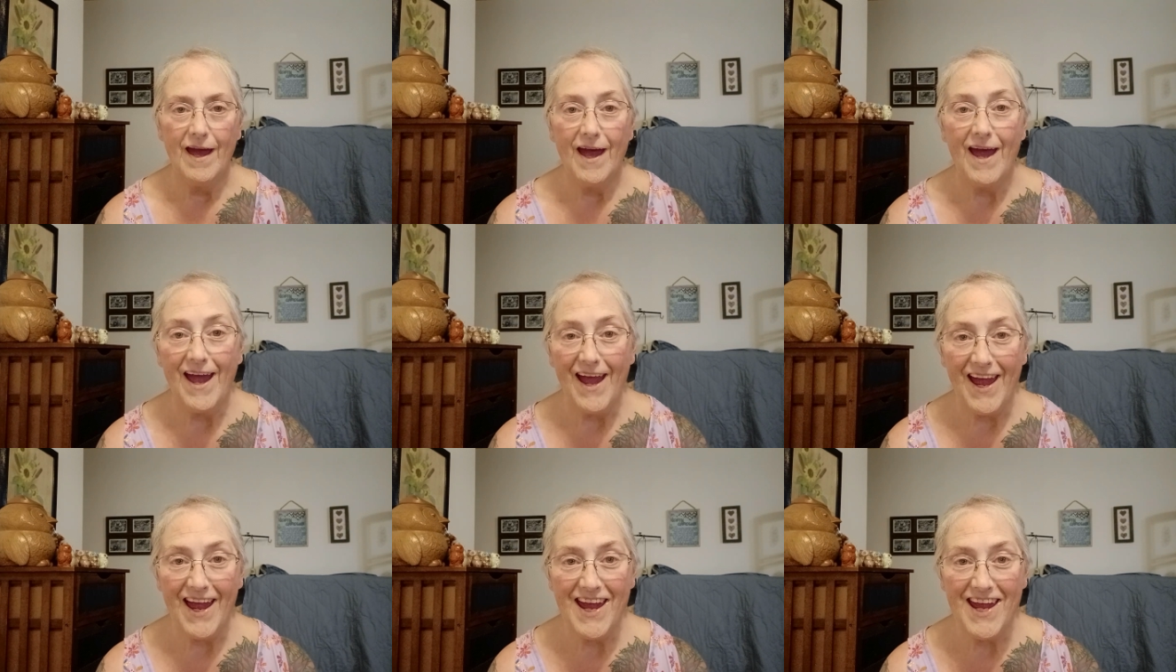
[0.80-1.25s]

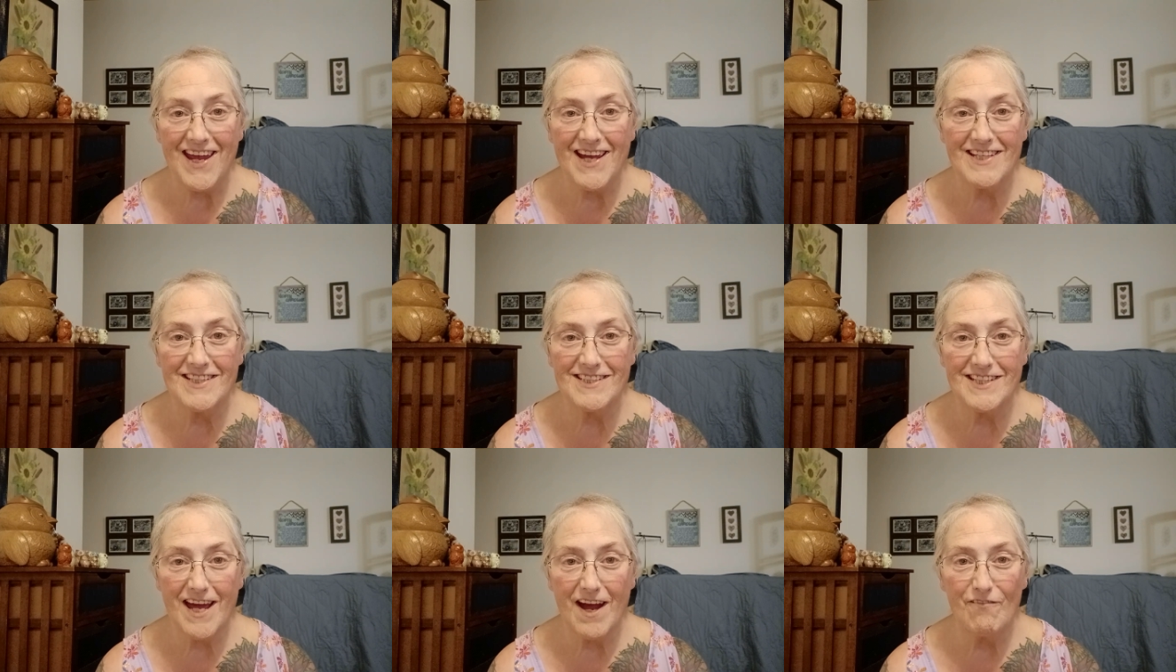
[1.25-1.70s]
Hey,
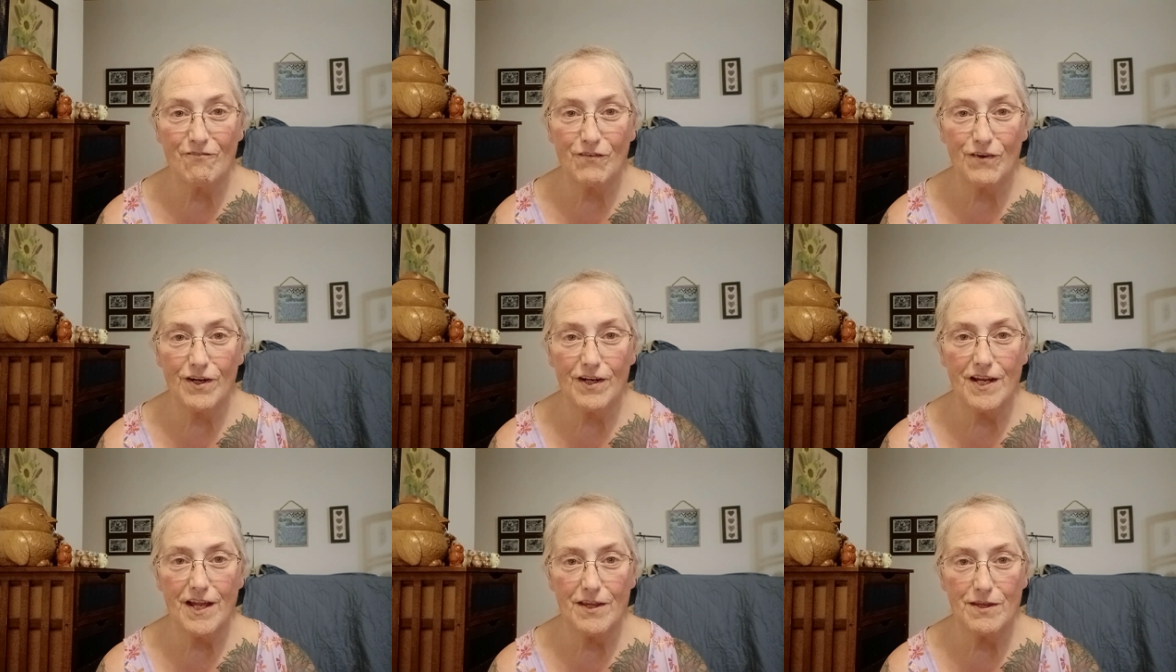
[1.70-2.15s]
it's time for
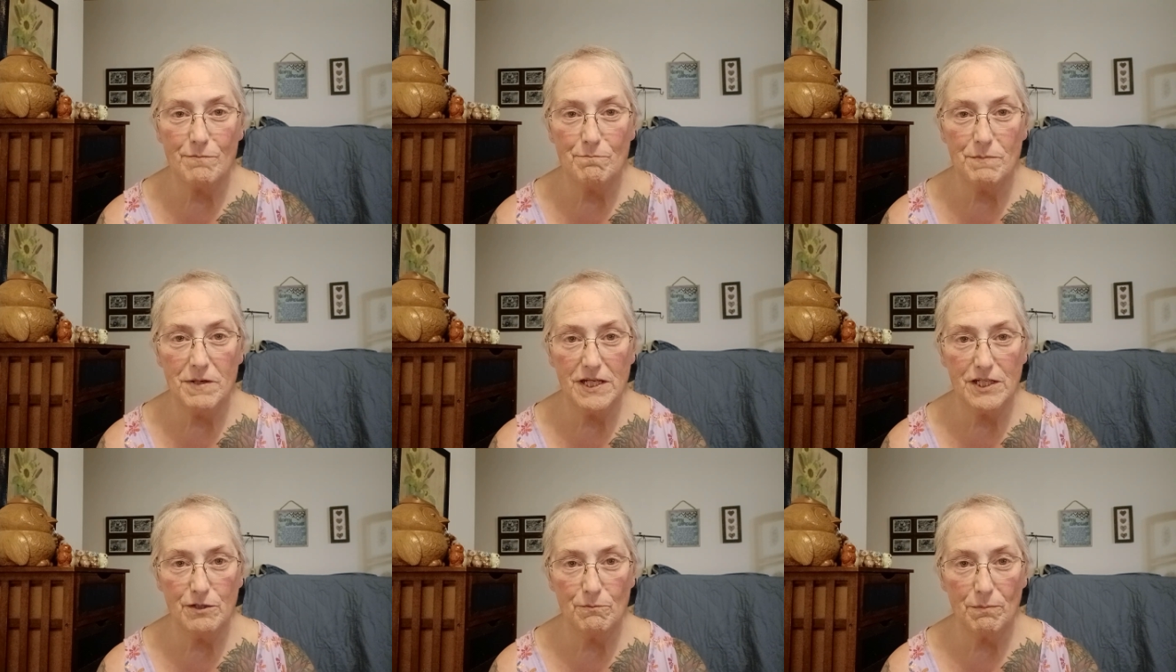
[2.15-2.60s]
another
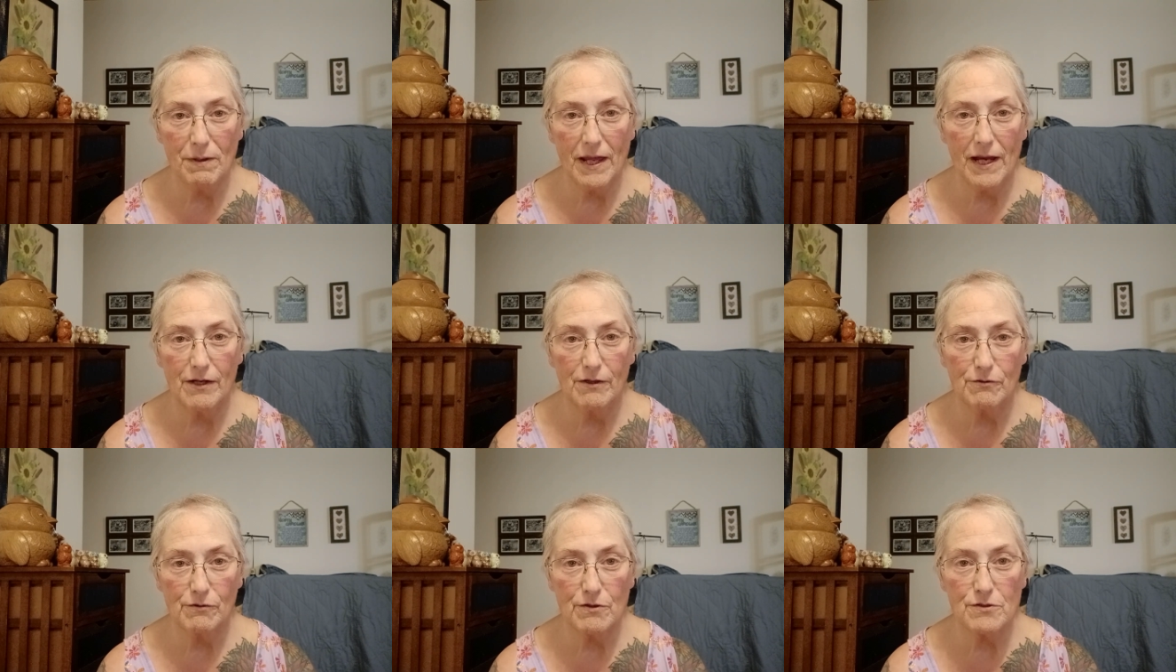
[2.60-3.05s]
menu plan
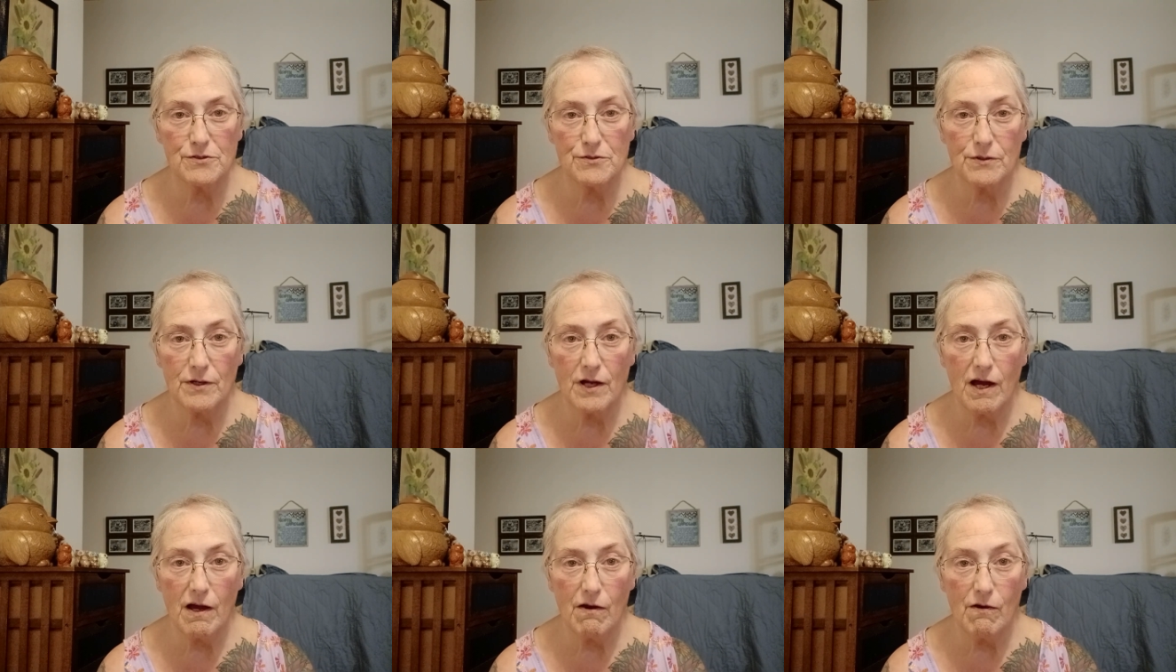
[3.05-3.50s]
and grocery
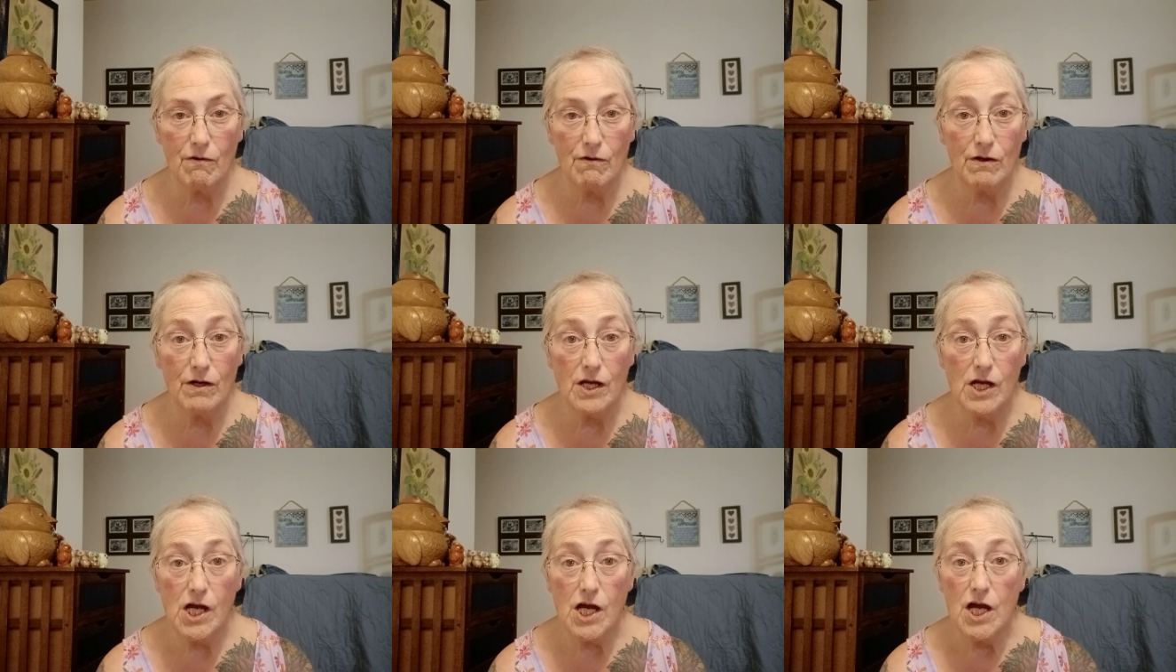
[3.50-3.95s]
haul.